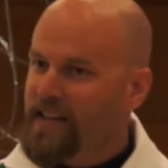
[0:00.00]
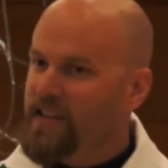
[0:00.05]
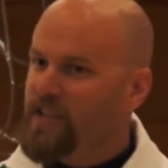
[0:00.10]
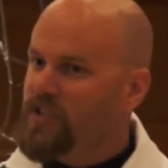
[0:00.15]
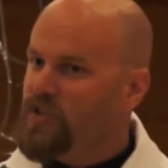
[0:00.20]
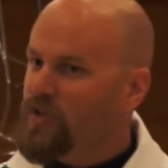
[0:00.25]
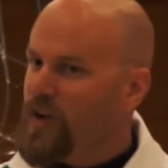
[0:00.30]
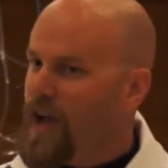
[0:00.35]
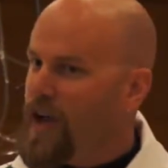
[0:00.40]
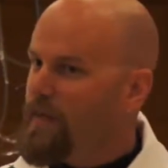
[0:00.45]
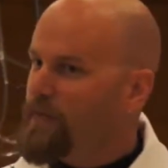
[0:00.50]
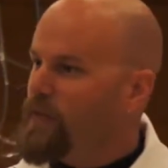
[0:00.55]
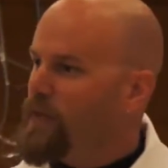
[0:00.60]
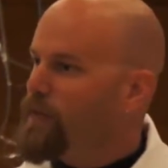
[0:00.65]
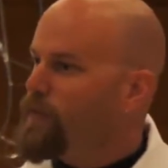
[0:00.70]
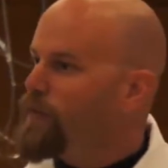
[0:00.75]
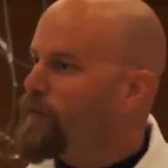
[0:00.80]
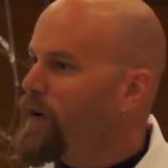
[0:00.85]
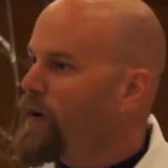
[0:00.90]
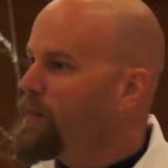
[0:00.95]
He's
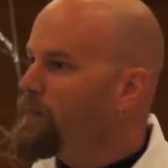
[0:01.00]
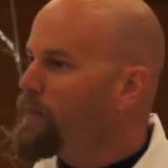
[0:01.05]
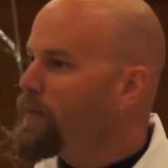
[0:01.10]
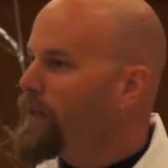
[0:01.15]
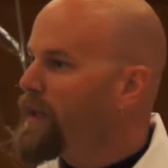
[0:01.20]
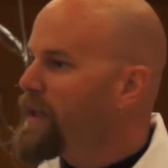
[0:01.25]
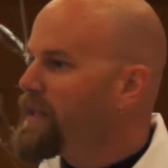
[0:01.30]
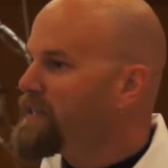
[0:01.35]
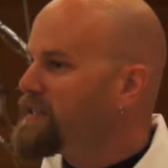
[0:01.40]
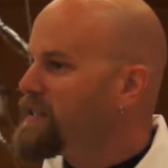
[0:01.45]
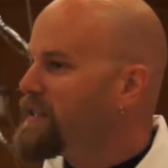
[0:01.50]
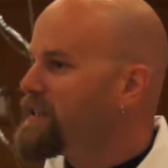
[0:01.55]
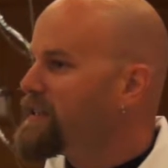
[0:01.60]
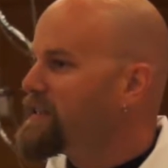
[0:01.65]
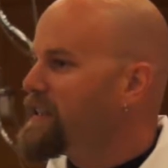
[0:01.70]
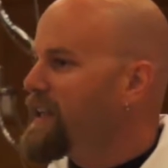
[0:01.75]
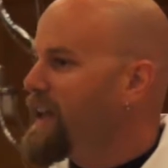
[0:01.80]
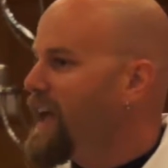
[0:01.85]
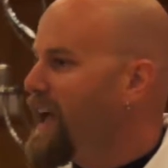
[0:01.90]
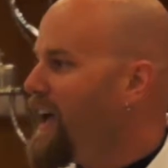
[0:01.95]
traveling from places
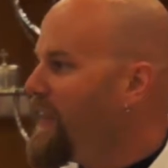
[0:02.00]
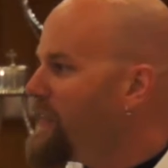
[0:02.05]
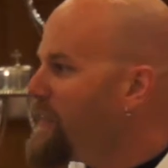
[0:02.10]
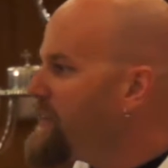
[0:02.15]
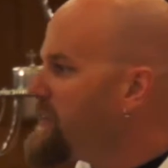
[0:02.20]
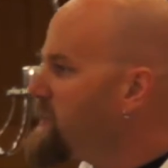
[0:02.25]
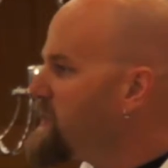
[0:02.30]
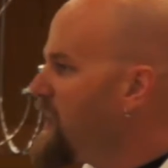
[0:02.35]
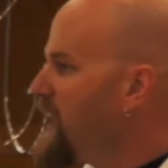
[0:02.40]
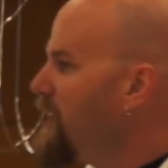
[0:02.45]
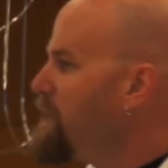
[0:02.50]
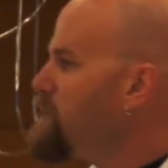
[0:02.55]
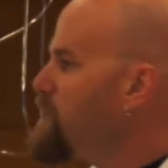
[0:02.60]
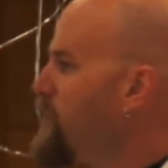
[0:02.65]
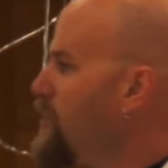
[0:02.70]
that had the same